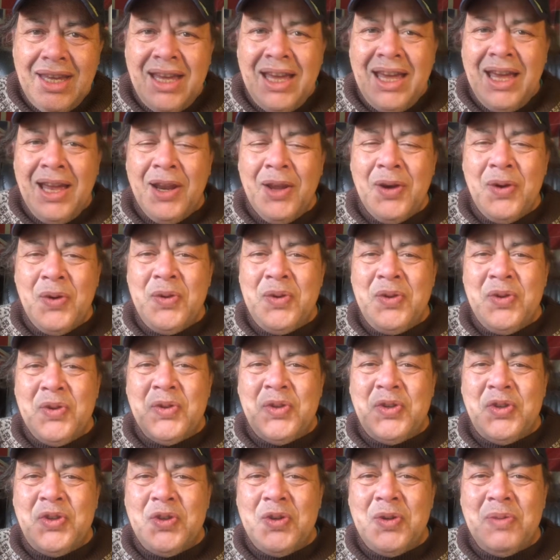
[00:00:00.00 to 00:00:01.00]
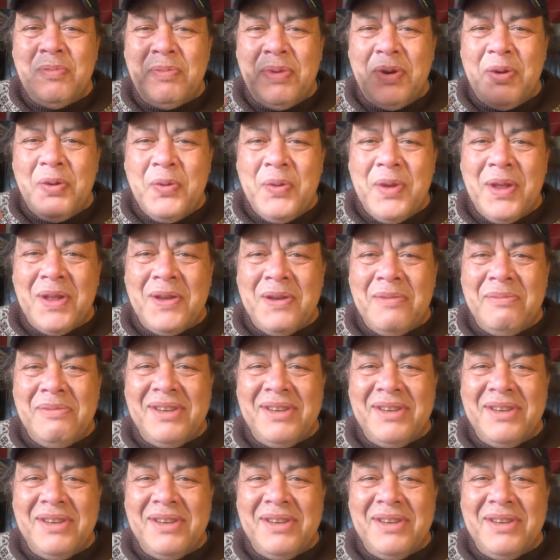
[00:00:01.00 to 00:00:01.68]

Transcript: Hello YouTube, welcome